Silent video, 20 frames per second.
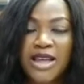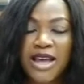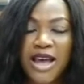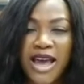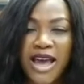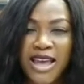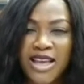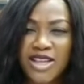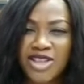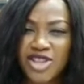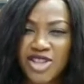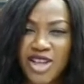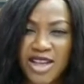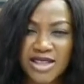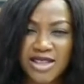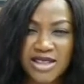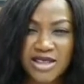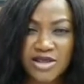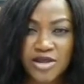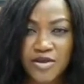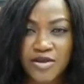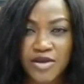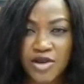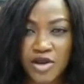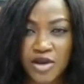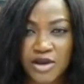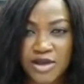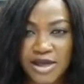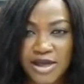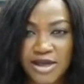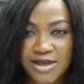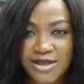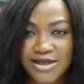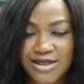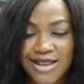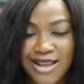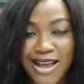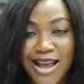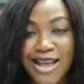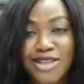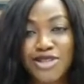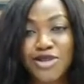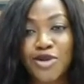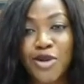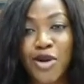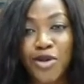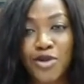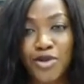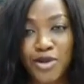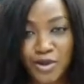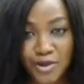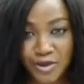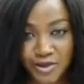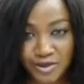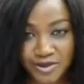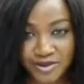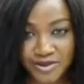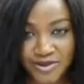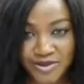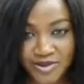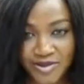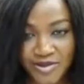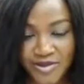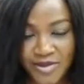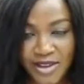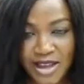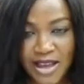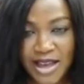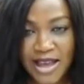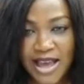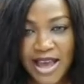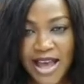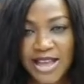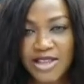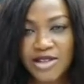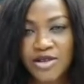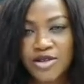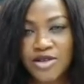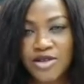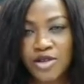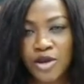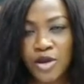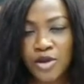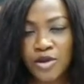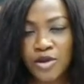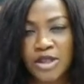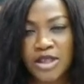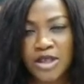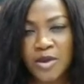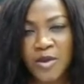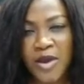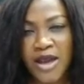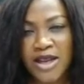with highest chances of success, as you all know. So